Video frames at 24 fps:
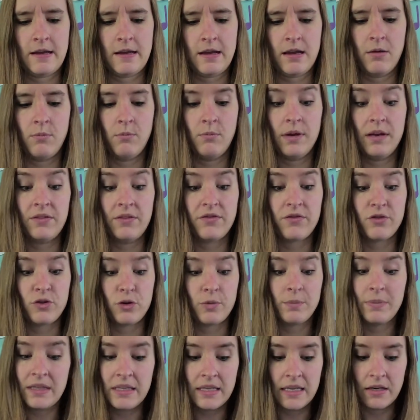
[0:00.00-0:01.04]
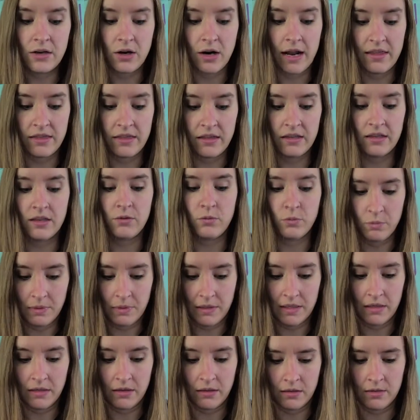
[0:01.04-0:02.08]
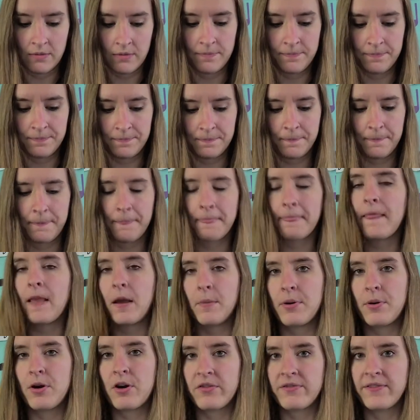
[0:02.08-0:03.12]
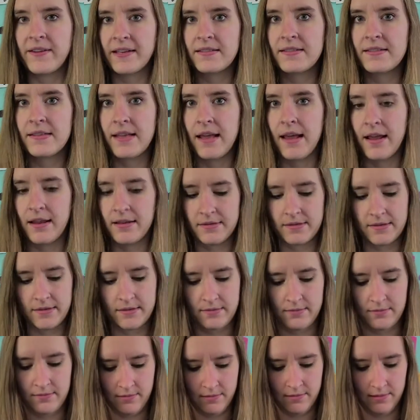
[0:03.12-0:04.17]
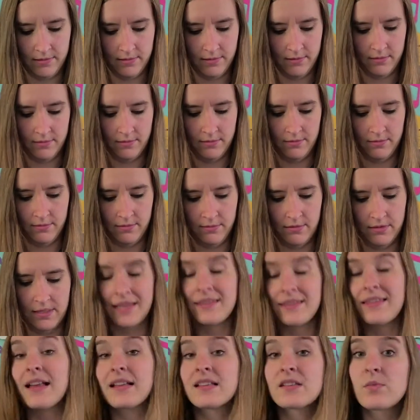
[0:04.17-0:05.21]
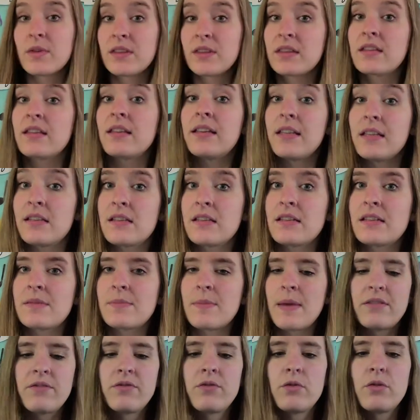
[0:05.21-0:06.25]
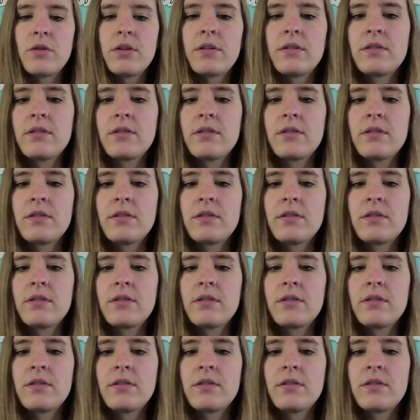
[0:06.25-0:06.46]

But for a beginner, I think it would be a perfect size. And that's what the kit is meant for.